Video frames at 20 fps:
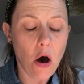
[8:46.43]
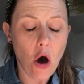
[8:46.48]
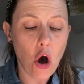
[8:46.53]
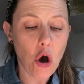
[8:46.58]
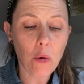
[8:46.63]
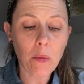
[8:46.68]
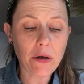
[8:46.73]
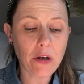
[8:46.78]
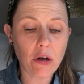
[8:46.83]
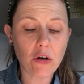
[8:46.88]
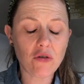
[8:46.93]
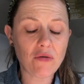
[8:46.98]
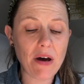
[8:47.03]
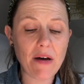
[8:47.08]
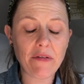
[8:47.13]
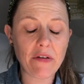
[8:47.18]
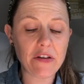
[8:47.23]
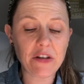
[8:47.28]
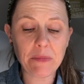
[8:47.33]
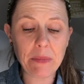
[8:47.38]
"Oh, we don't
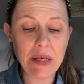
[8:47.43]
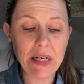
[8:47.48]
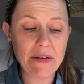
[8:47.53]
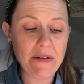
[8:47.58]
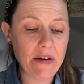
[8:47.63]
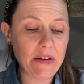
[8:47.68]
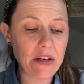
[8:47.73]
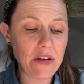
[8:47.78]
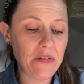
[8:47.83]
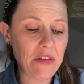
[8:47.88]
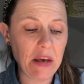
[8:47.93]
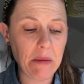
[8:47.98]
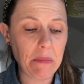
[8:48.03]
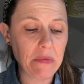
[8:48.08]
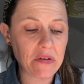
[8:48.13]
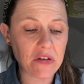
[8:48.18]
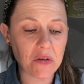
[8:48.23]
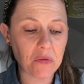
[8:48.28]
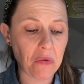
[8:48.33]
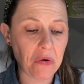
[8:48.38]
travel at the speed of anything,"
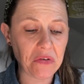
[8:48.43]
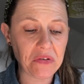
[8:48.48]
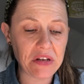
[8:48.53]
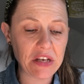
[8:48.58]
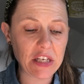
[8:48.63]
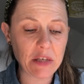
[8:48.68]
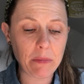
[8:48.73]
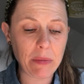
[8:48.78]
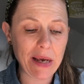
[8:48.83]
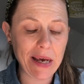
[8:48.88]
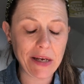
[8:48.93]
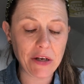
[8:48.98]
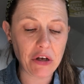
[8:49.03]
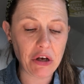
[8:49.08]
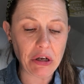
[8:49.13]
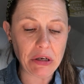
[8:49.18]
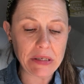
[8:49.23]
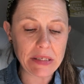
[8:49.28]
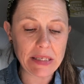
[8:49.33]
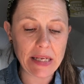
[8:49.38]
Mrs. Watson explained
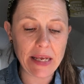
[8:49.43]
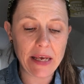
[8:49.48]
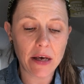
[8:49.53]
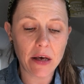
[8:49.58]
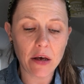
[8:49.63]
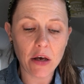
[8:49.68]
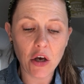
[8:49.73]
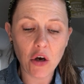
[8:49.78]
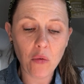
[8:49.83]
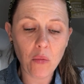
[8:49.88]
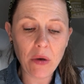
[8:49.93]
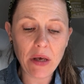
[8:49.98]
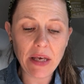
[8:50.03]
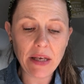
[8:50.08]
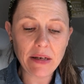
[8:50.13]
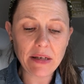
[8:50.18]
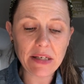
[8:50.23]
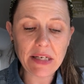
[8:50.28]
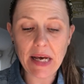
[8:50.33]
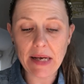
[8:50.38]
earnestly.
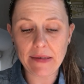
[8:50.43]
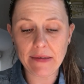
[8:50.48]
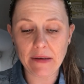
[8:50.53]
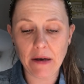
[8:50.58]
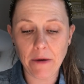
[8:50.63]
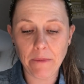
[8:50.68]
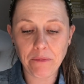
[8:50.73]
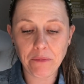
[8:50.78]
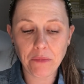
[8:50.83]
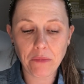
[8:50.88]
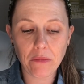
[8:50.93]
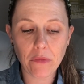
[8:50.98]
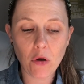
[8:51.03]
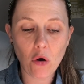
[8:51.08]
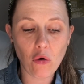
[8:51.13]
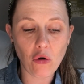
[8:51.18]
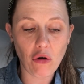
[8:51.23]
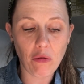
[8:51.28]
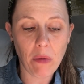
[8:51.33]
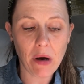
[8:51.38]
"We tessa,
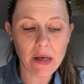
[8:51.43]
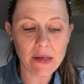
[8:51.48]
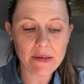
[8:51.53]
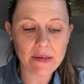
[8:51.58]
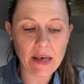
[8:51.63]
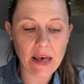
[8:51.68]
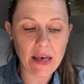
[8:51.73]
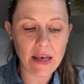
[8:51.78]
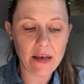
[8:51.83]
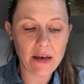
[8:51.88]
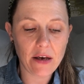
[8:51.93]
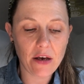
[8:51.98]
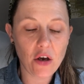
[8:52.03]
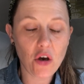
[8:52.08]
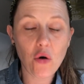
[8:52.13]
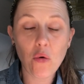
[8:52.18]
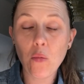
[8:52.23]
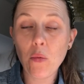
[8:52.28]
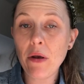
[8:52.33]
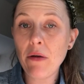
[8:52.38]
or you might say,
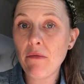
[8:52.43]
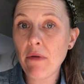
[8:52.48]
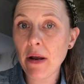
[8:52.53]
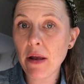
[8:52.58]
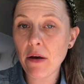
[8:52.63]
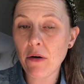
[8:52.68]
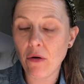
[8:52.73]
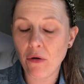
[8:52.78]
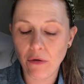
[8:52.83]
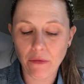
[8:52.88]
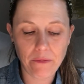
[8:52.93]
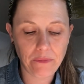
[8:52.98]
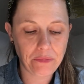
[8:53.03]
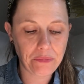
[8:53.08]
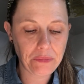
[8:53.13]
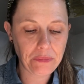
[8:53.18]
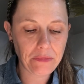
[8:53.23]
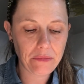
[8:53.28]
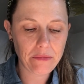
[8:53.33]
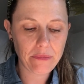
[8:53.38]
we wrinkle."
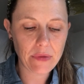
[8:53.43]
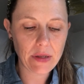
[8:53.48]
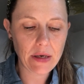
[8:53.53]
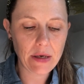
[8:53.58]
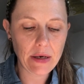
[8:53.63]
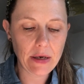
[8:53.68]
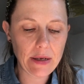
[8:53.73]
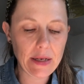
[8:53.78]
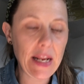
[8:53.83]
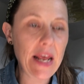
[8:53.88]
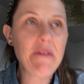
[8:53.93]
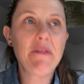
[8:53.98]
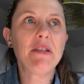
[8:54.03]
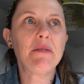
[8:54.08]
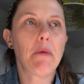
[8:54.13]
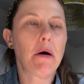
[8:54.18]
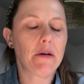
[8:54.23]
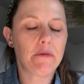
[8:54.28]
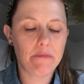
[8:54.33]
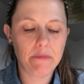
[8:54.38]
"Clear
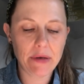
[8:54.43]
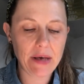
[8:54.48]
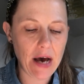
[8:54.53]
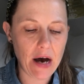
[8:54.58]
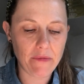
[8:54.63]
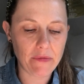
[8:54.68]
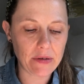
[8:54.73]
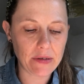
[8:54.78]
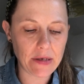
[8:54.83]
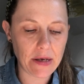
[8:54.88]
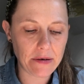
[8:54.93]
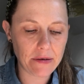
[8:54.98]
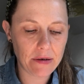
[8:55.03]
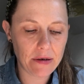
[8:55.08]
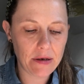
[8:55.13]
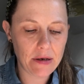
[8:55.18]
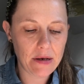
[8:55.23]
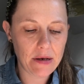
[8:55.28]
as mud," Calvin said.